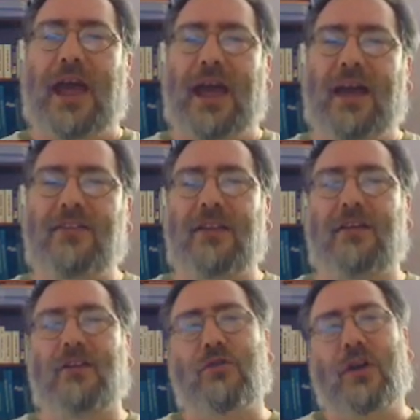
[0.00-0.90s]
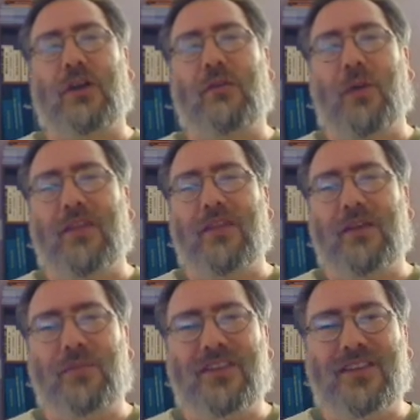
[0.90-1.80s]
As illustrated by the
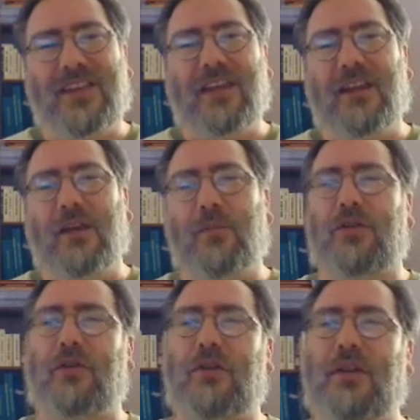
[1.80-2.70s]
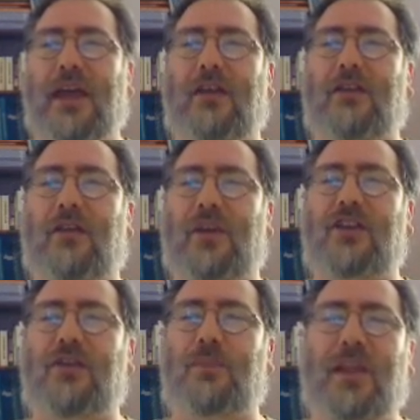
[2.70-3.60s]
obscenely absurd case of
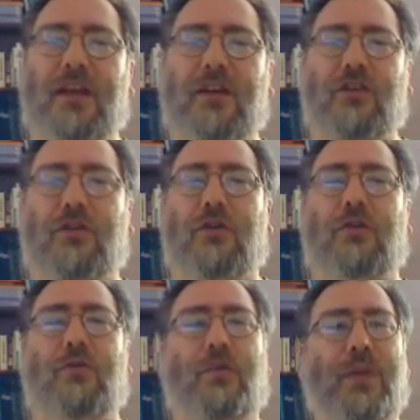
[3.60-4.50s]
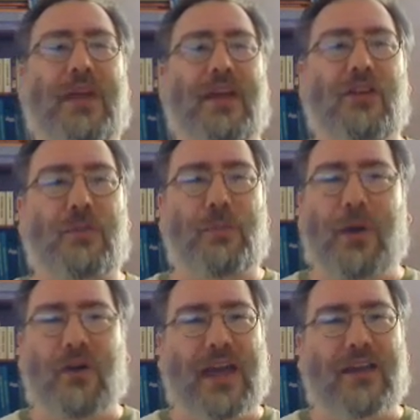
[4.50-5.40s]
expelling a student for being a
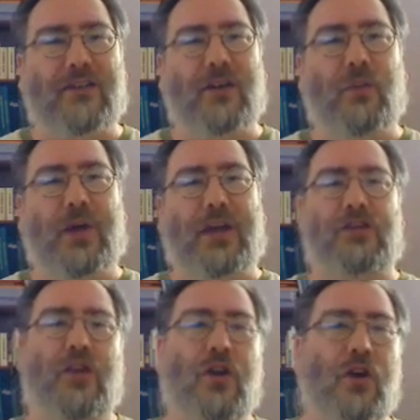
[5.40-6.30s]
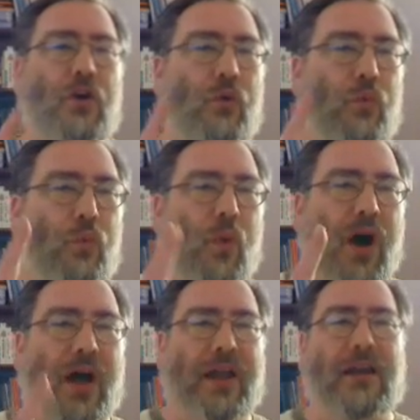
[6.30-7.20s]
spellcasting witch.
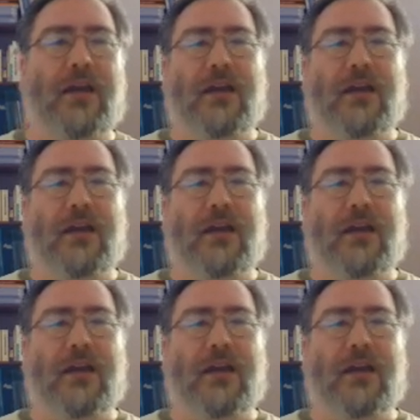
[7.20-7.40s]
1.